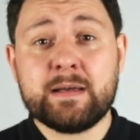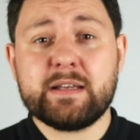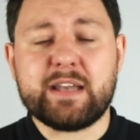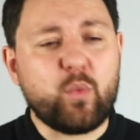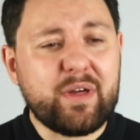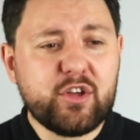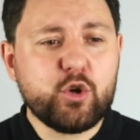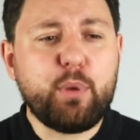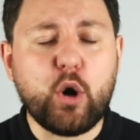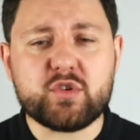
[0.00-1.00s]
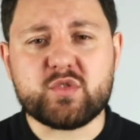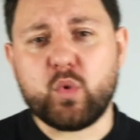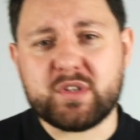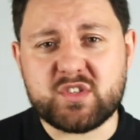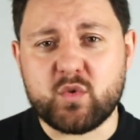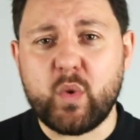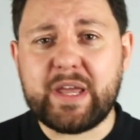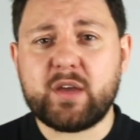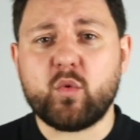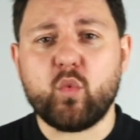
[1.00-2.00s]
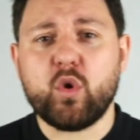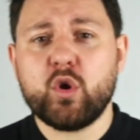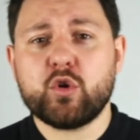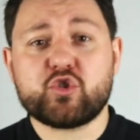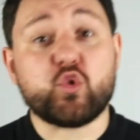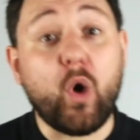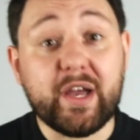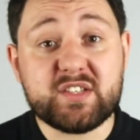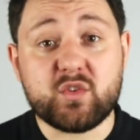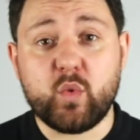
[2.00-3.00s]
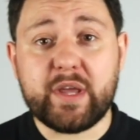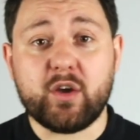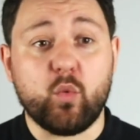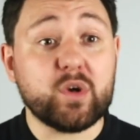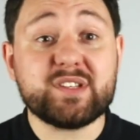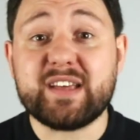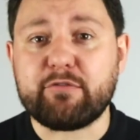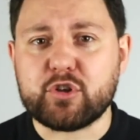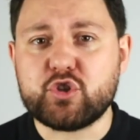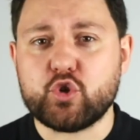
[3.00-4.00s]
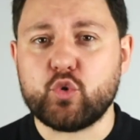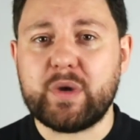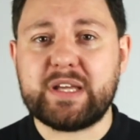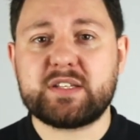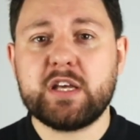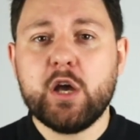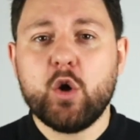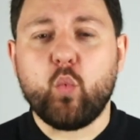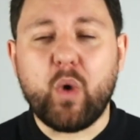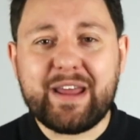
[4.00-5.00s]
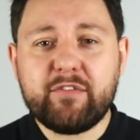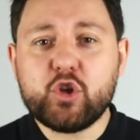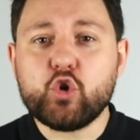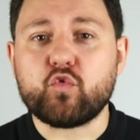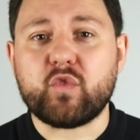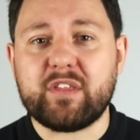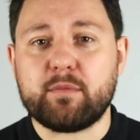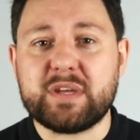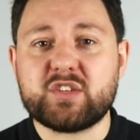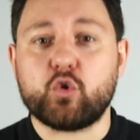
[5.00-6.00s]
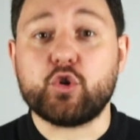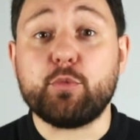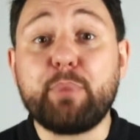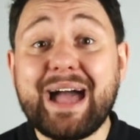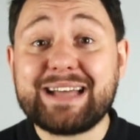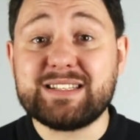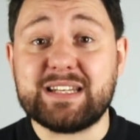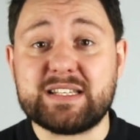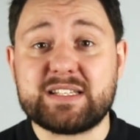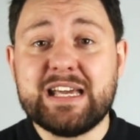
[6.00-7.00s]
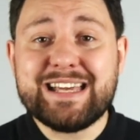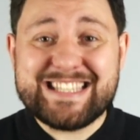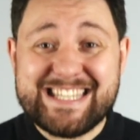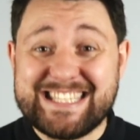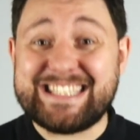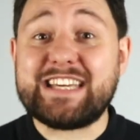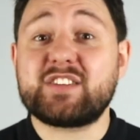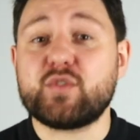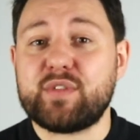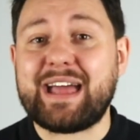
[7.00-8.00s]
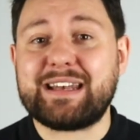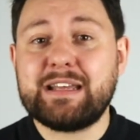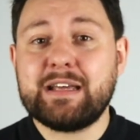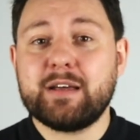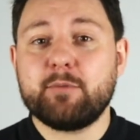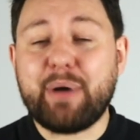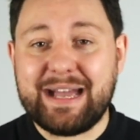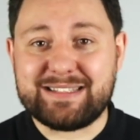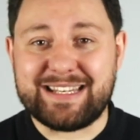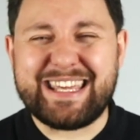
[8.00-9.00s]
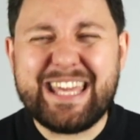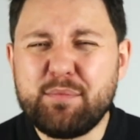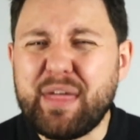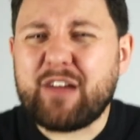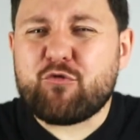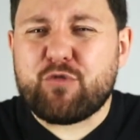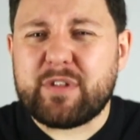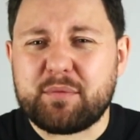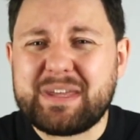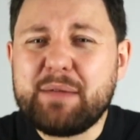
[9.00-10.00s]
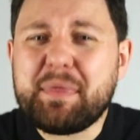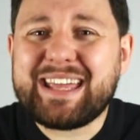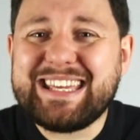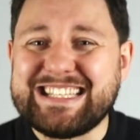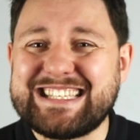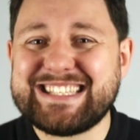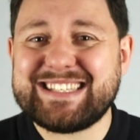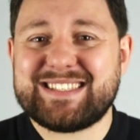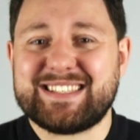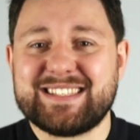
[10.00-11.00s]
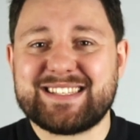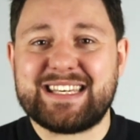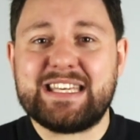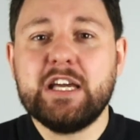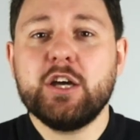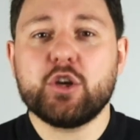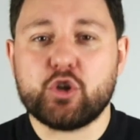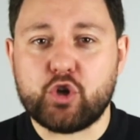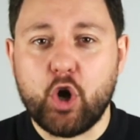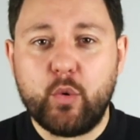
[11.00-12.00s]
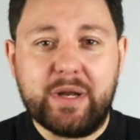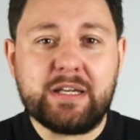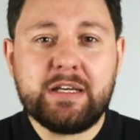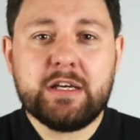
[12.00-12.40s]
Now, whether you post once a week, twice a week, or once every 2 weeks, whatever your rhythm is or your pattern is, stick to that pattern. Keep that rhythm, keep that consistency going.